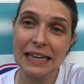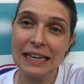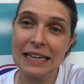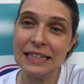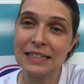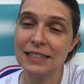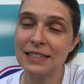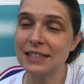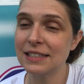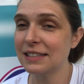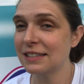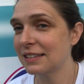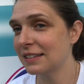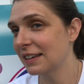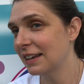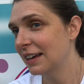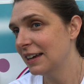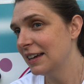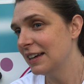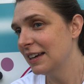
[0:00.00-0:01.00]
it's,
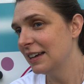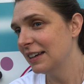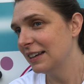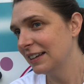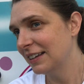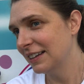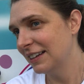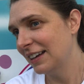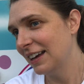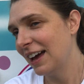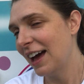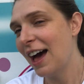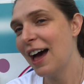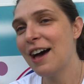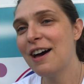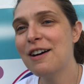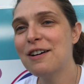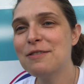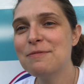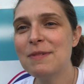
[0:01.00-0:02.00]

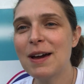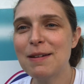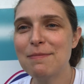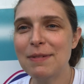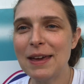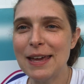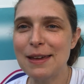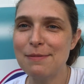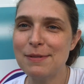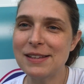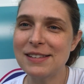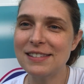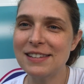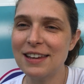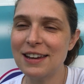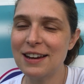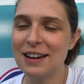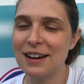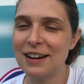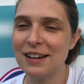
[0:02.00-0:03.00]
oh, my baby's
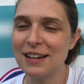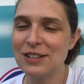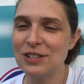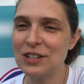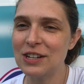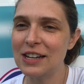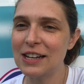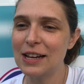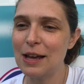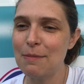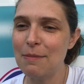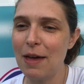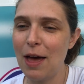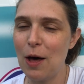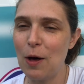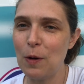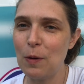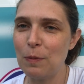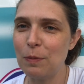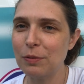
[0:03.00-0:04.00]
here. He's gonna come
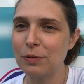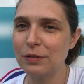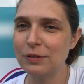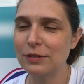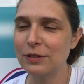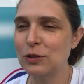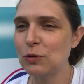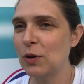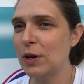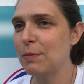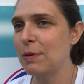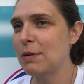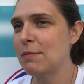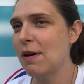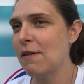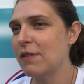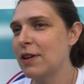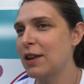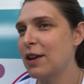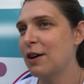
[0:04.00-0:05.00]
help. You want to be in
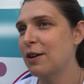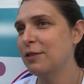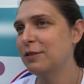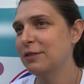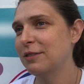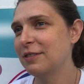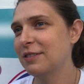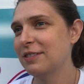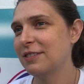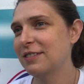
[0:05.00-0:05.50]
my video?